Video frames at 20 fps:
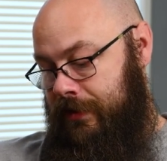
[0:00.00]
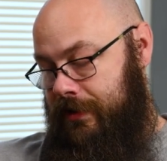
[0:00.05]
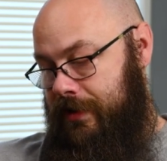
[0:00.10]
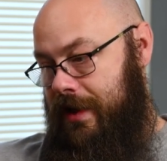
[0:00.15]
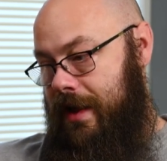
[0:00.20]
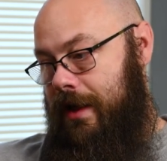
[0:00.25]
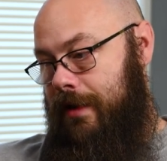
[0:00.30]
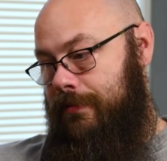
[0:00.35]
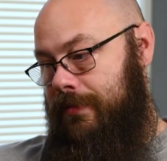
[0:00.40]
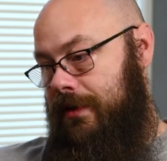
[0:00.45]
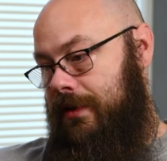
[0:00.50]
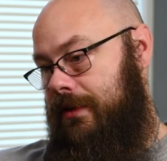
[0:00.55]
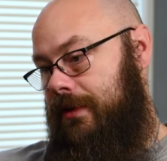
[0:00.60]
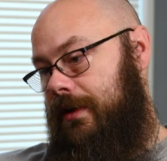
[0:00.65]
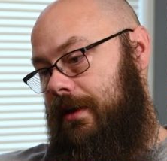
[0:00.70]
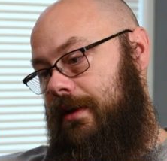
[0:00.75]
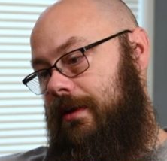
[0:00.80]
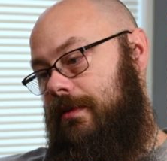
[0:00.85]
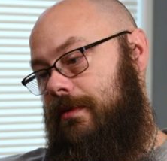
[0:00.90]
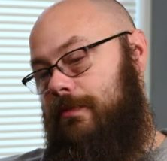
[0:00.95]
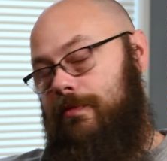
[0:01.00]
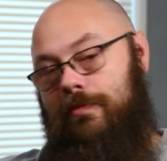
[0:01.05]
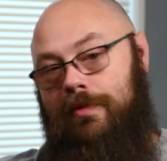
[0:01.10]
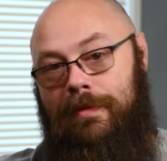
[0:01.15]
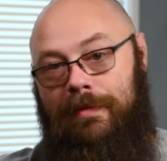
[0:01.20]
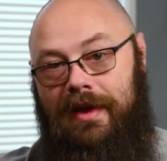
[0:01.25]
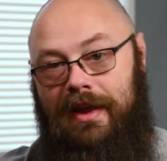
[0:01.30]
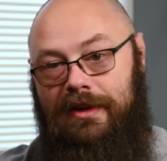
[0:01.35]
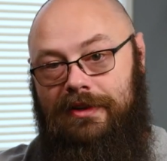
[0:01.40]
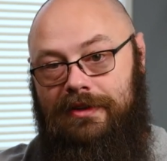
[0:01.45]
The ambient light
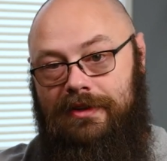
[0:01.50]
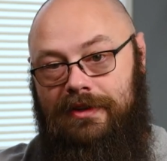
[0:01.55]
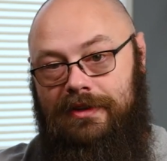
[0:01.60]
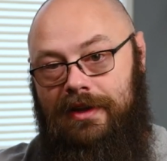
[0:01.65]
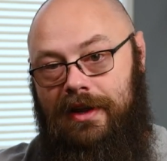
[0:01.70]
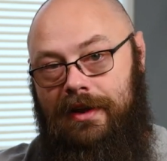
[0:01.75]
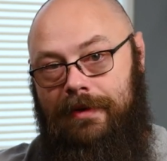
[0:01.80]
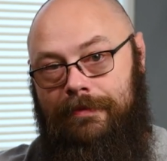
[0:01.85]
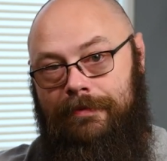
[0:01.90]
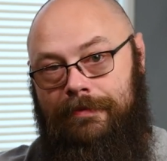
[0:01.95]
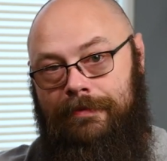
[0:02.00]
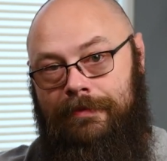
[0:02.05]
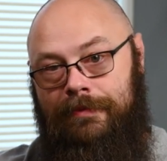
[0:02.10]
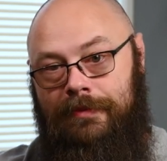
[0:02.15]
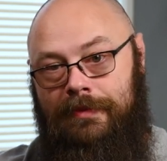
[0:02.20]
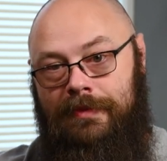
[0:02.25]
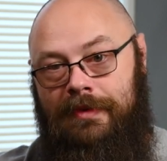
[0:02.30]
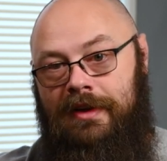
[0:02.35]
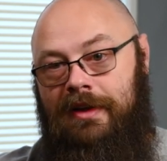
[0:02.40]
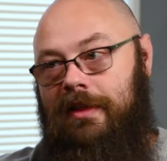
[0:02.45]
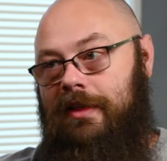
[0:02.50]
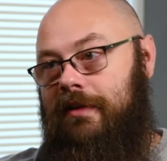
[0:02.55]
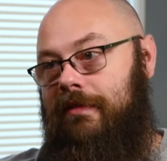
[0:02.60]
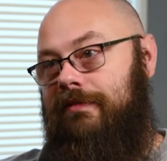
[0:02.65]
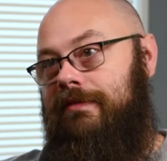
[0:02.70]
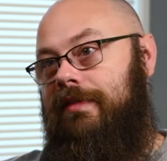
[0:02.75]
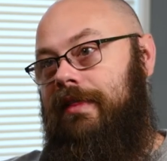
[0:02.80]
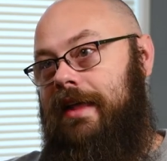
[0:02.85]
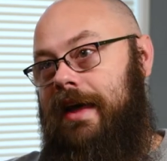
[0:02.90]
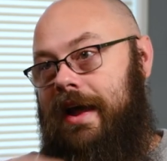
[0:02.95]
remains the same. The
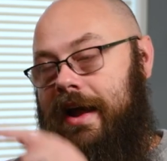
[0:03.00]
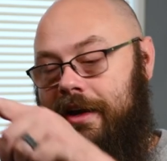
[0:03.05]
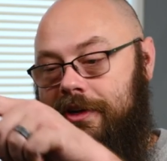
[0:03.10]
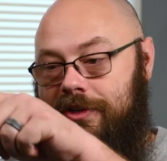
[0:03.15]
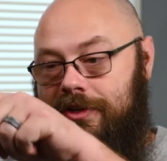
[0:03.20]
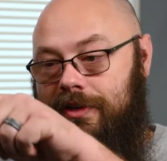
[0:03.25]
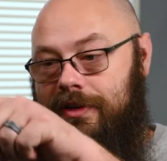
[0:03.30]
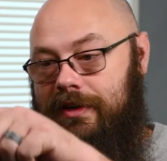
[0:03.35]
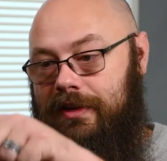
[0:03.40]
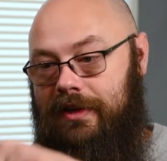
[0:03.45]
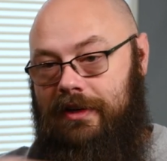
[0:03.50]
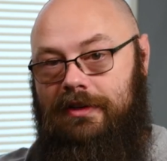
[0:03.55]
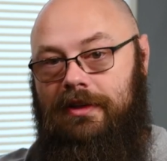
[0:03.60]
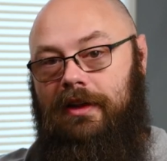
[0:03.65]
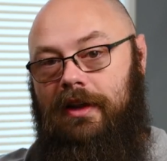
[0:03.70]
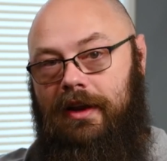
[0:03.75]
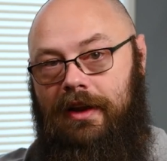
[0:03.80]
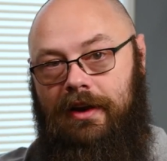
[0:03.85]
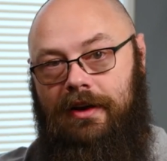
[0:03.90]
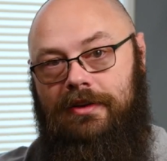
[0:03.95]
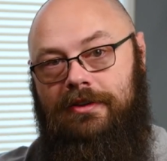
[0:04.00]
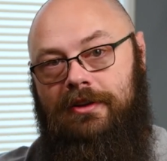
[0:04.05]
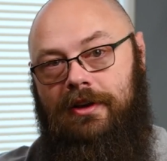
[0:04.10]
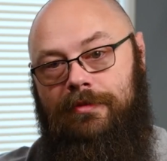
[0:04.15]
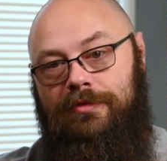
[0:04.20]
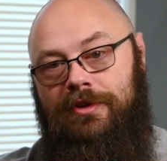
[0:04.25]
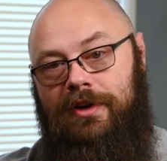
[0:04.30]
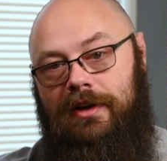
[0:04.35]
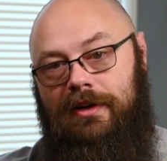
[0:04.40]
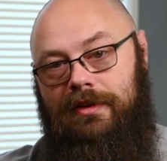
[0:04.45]
flash is lighting our
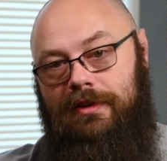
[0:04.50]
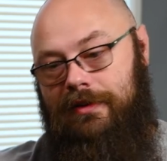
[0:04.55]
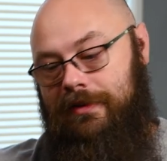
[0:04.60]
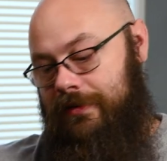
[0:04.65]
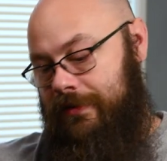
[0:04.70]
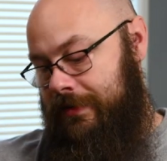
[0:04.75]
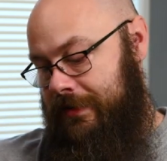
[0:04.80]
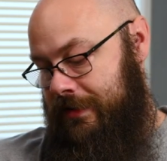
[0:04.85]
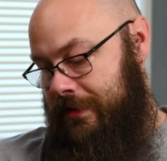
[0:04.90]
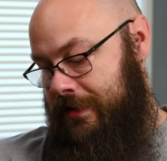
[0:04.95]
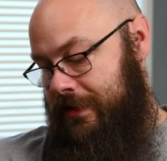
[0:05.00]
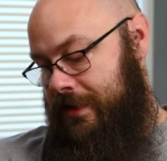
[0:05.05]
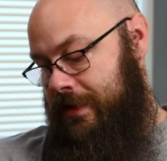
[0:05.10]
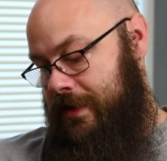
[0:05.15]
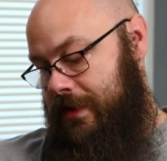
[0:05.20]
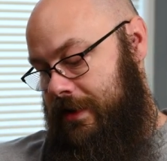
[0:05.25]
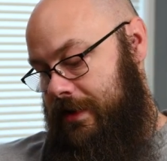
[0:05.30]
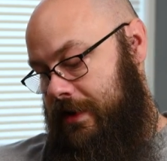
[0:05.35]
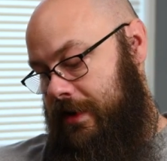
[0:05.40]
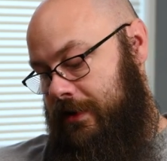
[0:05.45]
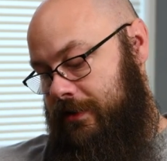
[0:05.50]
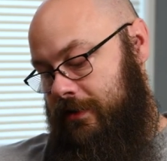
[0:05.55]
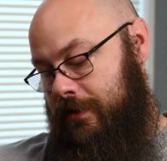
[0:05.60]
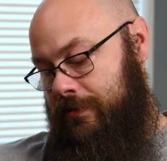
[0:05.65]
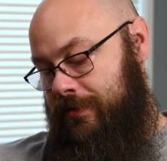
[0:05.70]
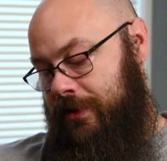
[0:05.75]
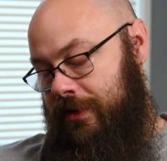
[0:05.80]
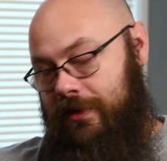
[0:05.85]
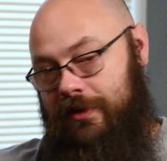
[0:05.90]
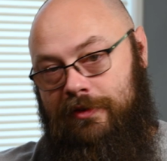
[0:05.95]
subject. Our
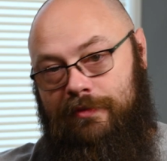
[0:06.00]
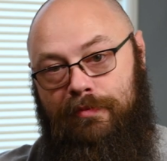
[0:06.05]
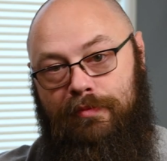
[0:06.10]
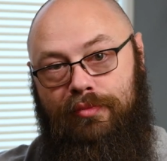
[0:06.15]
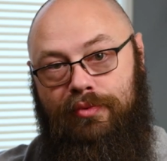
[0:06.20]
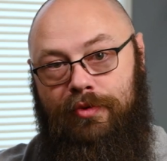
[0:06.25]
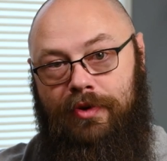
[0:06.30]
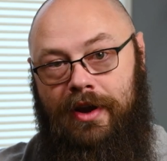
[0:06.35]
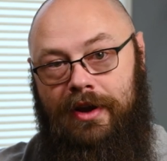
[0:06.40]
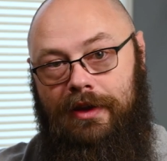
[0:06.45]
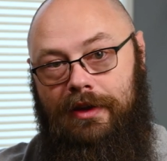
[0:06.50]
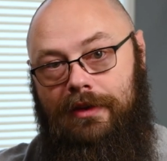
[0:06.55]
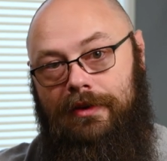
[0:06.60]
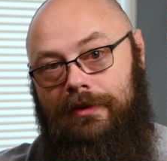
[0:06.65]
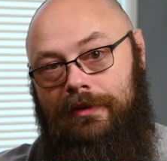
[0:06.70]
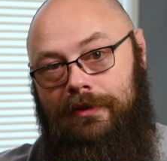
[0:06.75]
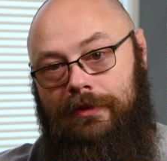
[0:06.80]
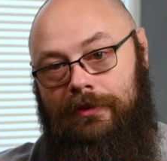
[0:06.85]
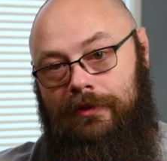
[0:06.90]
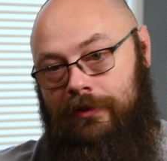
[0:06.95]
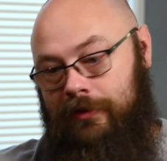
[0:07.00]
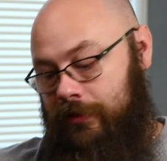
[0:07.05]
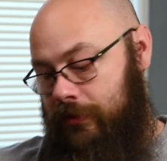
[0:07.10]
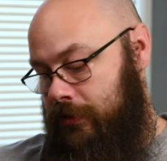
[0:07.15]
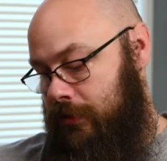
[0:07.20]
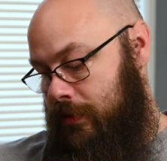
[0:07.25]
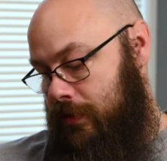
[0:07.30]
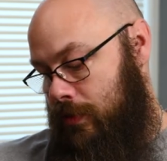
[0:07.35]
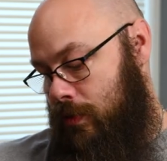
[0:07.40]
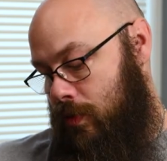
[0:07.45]
subject is bright
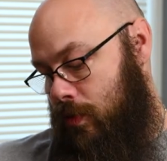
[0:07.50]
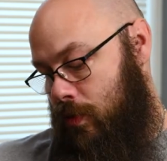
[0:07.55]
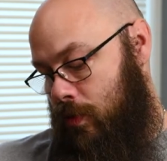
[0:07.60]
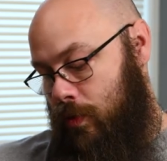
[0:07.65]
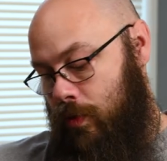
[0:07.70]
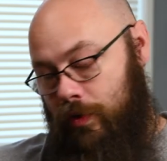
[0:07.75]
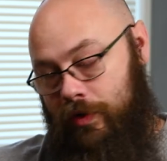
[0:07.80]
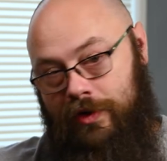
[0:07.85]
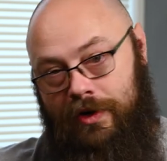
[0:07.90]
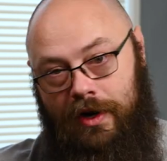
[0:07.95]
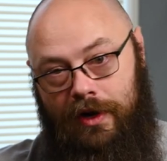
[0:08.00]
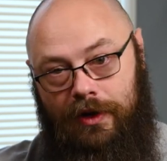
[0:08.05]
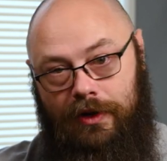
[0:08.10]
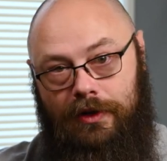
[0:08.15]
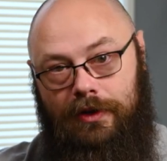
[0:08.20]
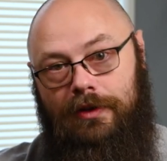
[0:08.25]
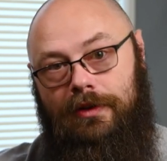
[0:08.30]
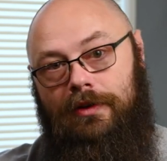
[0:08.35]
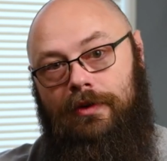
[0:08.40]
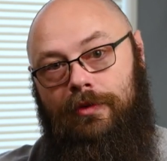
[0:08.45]
or dark.